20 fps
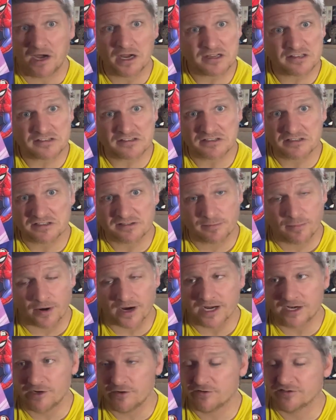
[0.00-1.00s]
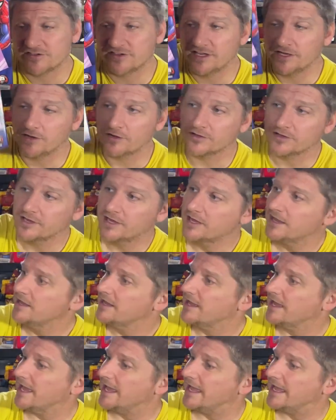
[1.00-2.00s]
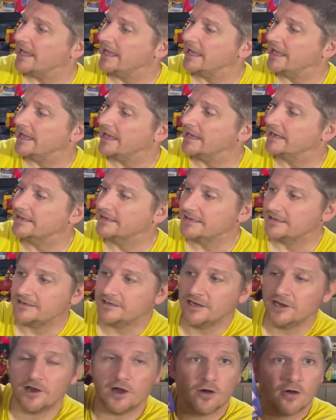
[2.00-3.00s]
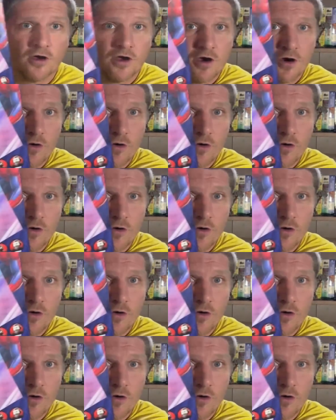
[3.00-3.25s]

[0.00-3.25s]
bucks. It's brand new sealed. And, you know,